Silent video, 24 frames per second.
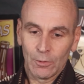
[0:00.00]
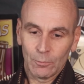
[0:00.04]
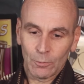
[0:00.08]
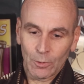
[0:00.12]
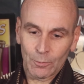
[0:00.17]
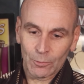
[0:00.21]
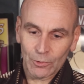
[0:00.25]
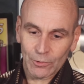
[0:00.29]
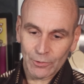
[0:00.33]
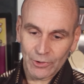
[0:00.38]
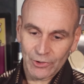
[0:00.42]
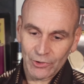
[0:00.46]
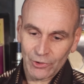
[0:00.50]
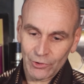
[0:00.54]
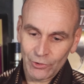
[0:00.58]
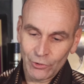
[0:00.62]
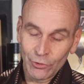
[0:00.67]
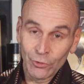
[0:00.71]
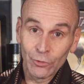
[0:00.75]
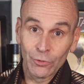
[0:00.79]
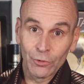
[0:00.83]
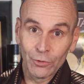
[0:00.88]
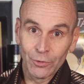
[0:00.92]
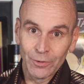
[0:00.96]
What we're going to
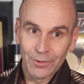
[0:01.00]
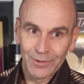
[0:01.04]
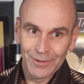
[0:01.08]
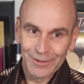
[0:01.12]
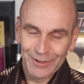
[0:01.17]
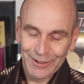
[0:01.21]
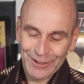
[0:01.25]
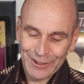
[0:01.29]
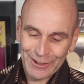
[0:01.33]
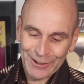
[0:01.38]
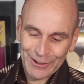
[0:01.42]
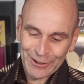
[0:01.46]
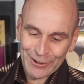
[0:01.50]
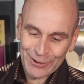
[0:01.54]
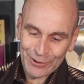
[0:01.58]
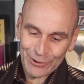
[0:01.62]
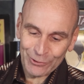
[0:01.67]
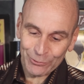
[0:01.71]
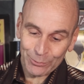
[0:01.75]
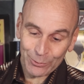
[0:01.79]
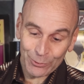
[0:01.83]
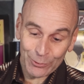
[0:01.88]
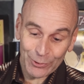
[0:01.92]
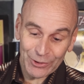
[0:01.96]
do
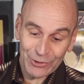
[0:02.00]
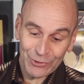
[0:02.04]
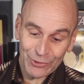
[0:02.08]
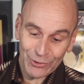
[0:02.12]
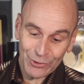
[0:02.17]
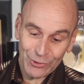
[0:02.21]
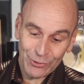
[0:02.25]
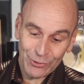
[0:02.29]
is we're going to